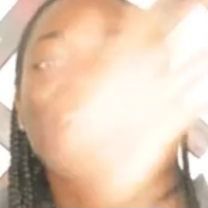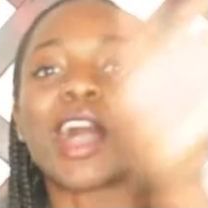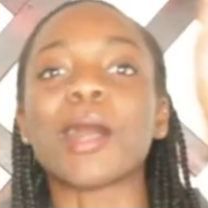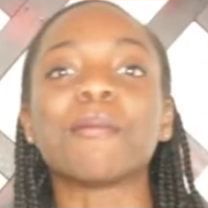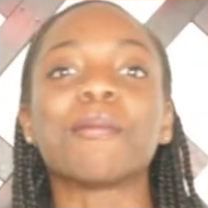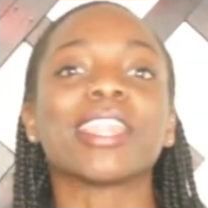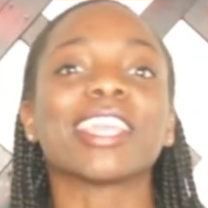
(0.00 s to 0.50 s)

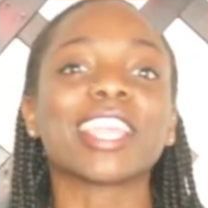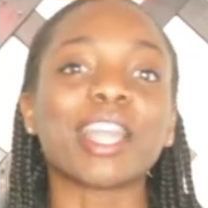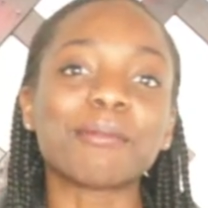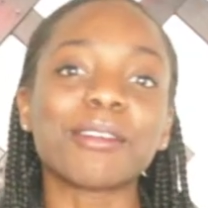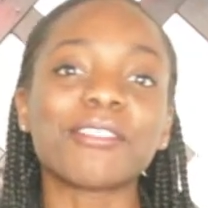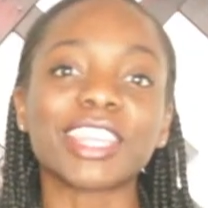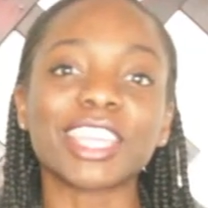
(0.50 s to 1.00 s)
on putting
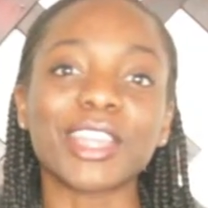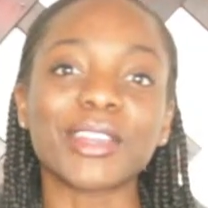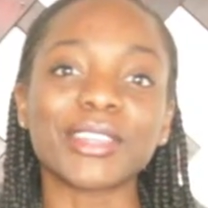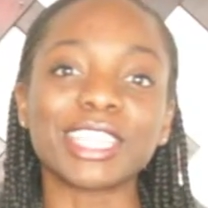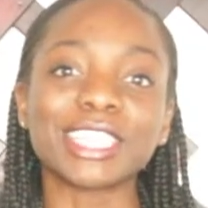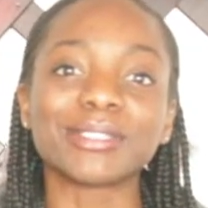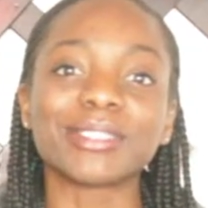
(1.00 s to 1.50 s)
up a video
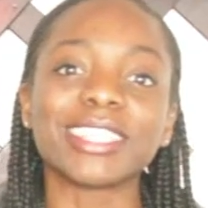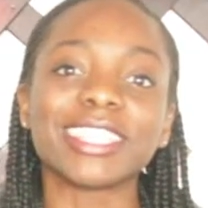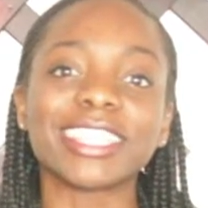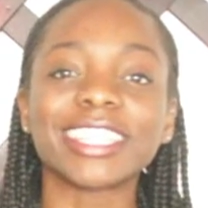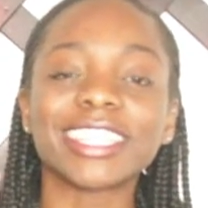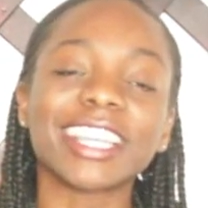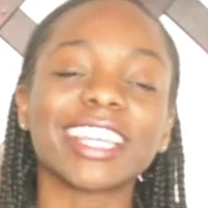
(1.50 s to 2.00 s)
each
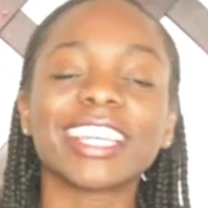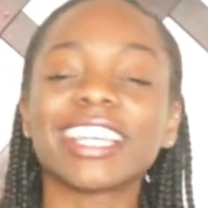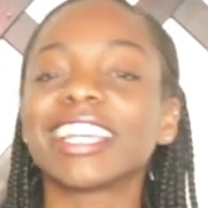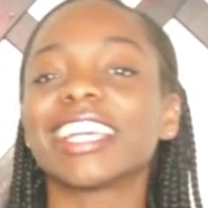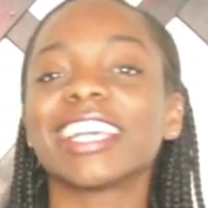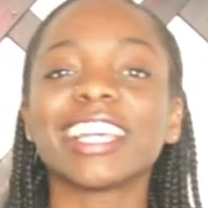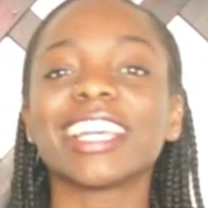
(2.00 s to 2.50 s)
week,
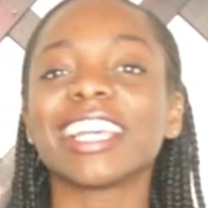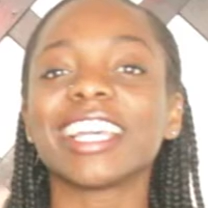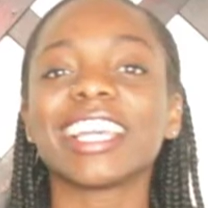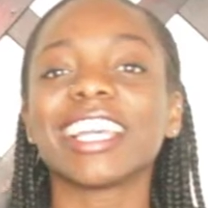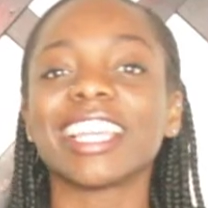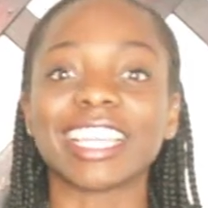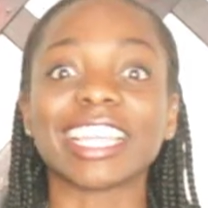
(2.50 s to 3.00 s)

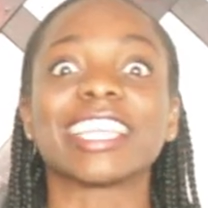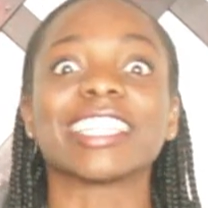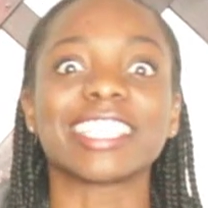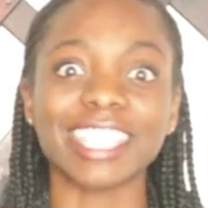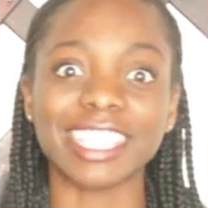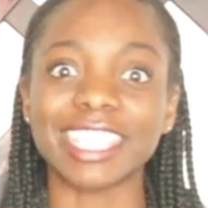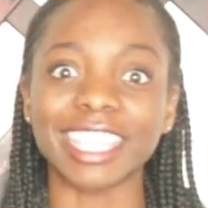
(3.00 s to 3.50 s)
yay,
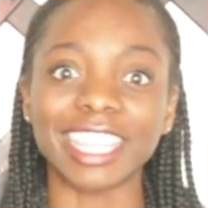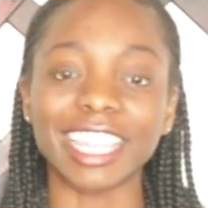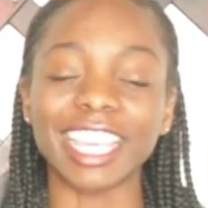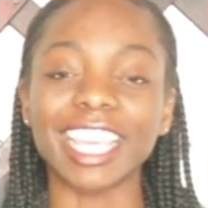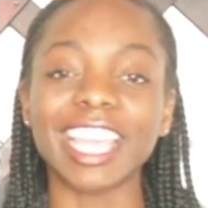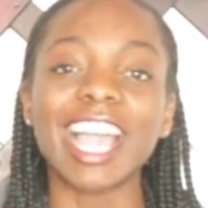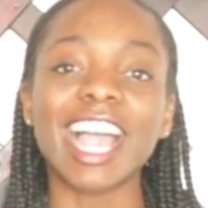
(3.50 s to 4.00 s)

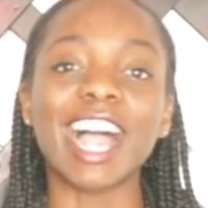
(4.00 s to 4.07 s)
consistently.